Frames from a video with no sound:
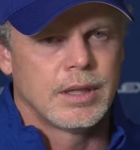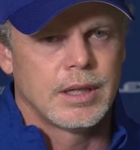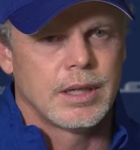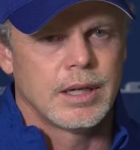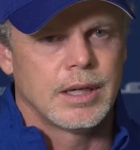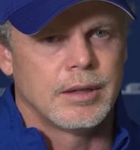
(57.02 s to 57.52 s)

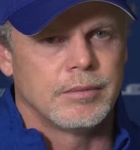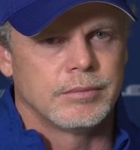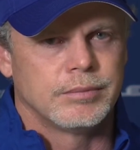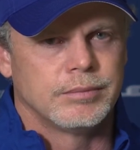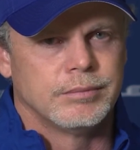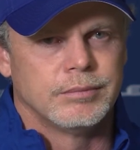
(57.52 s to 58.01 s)

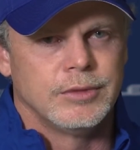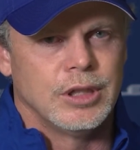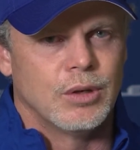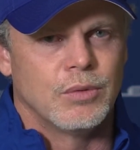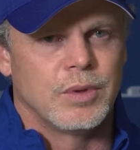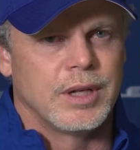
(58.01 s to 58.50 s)
You
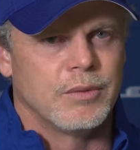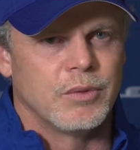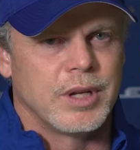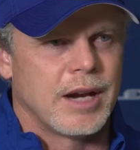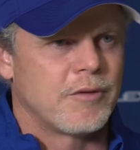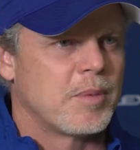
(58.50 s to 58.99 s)
know,
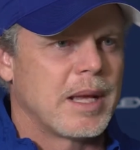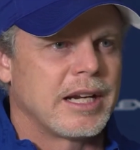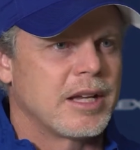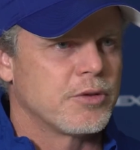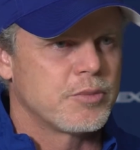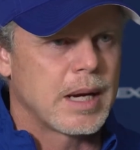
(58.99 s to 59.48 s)
when everybody
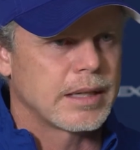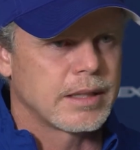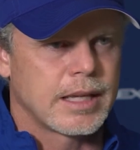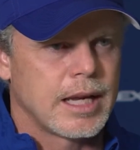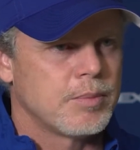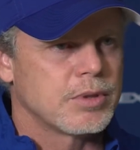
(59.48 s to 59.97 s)
comes back
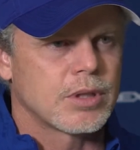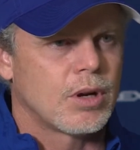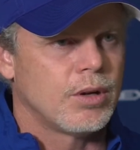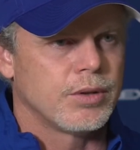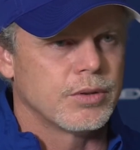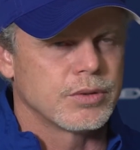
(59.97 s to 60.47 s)
to campus,
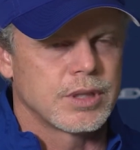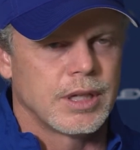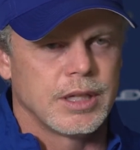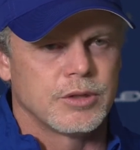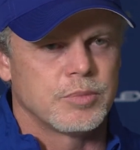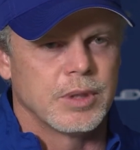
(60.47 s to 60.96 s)
all those
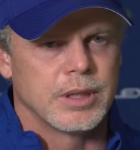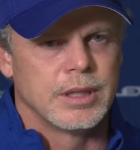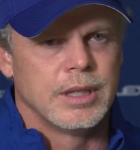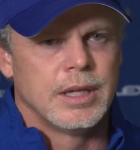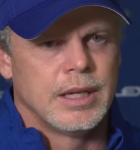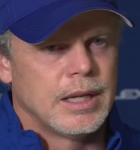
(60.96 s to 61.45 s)
things. But
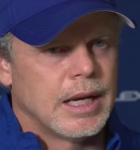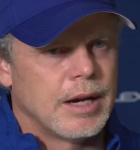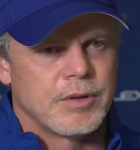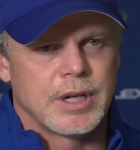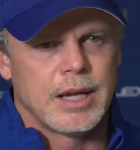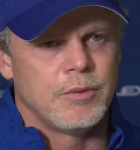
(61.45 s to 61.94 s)

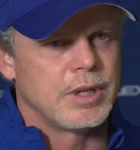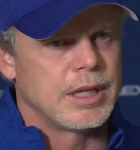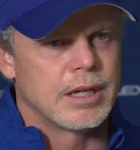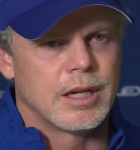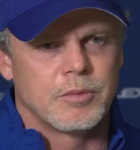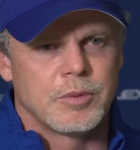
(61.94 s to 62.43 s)
every day we
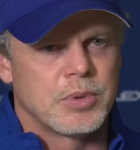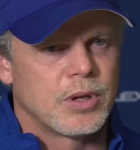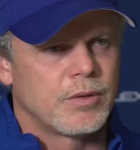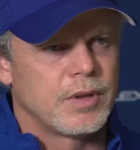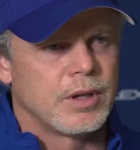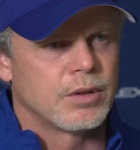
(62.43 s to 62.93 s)
get up, we put
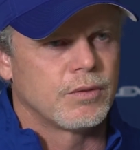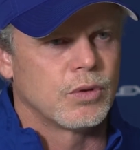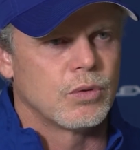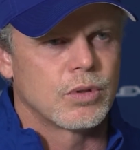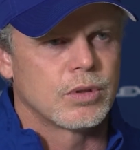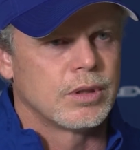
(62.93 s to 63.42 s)
our feet on the
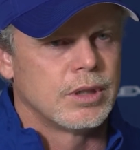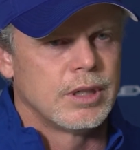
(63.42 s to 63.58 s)
floor